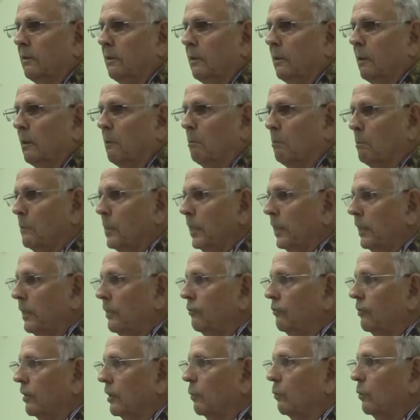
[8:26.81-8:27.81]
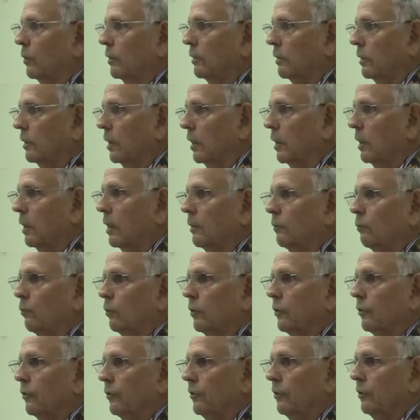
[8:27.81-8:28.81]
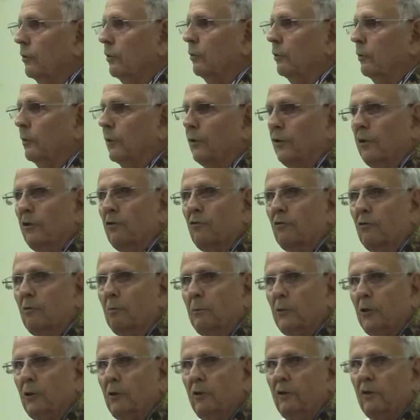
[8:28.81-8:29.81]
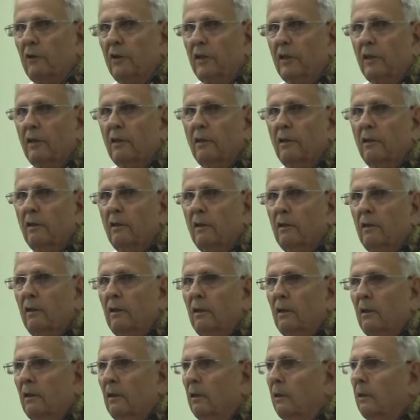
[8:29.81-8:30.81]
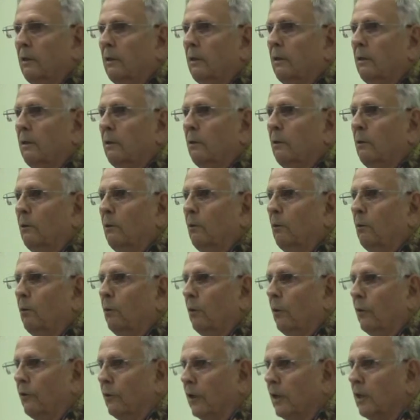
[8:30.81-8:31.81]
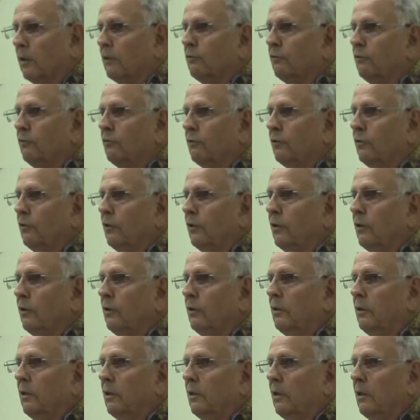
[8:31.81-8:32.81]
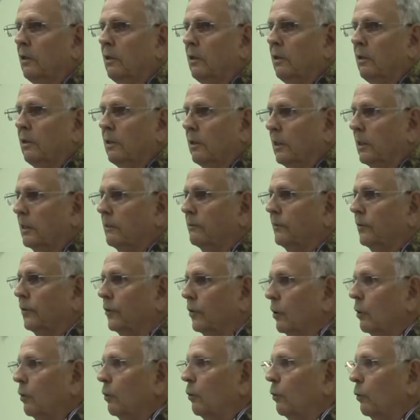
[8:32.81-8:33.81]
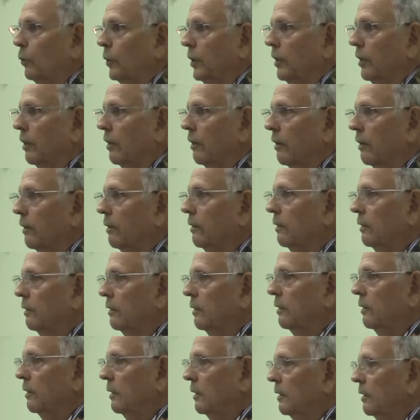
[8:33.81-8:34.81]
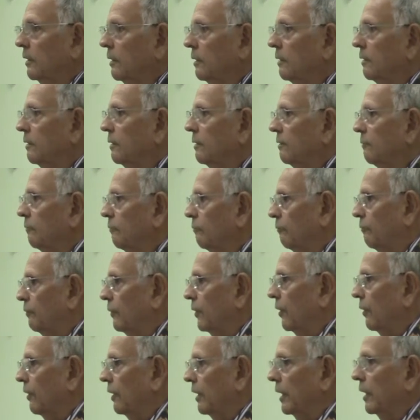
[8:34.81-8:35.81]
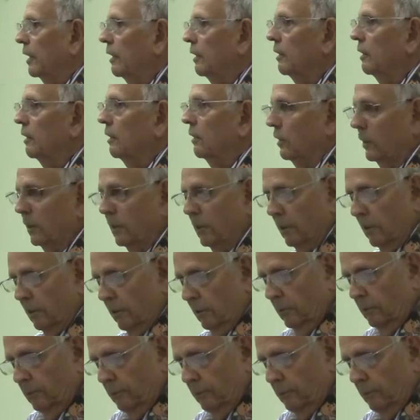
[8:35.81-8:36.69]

Amazing what God will do in this community with us, even though we are very little.